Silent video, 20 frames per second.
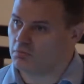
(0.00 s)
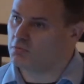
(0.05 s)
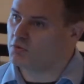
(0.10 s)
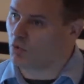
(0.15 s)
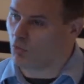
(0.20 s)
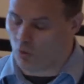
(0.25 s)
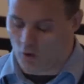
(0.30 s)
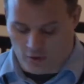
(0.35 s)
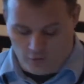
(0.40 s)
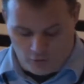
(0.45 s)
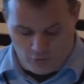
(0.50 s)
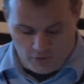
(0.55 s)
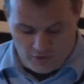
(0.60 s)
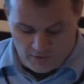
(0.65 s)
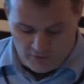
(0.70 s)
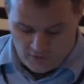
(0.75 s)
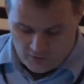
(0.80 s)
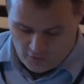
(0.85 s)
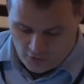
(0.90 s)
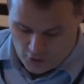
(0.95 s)
to work through
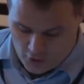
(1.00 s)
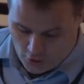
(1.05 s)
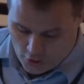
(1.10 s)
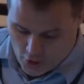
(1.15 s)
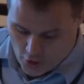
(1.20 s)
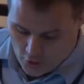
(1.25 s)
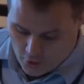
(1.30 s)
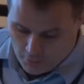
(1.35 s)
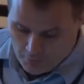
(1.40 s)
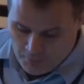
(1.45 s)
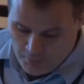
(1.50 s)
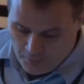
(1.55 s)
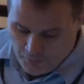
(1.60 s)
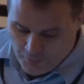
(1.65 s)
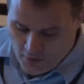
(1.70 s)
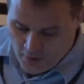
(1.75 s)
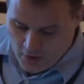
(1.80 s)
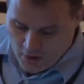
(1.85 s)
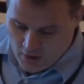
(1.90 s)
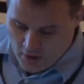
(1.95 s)
these things on your own.
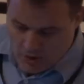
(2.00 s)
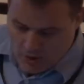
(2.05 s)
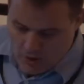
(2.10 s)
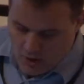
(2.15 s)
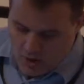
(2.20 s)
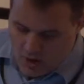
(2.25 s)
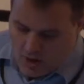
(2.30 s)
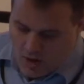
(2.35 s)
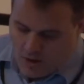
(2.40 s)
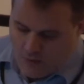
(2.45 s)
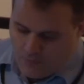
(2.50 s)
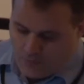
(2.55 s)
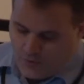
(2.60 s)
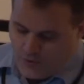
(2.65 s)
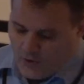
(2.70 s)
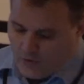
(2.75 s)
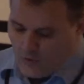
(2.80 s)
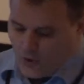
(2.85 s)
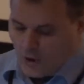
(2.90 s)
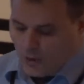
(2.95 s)

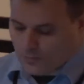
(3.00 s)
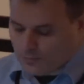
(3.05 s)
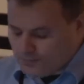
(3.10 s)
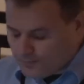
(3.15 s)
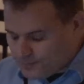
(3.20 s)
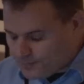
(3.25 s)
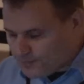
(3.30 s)
So